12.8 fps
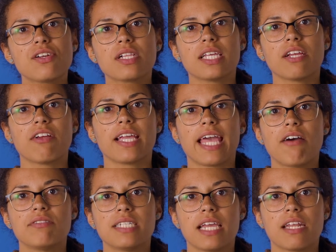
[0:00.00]
you're clearing
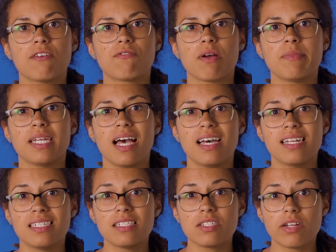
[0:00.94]
out data from an
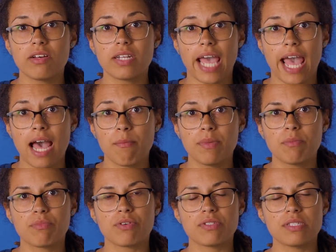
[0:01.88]
uninstalled app,
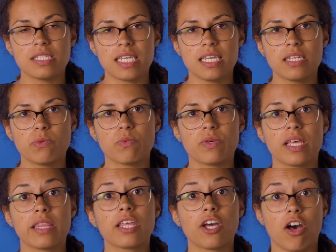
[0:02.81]
proceed
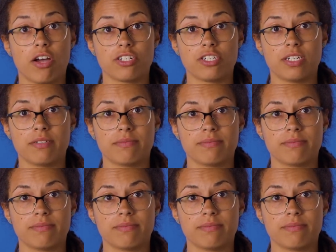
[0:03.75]
with caution.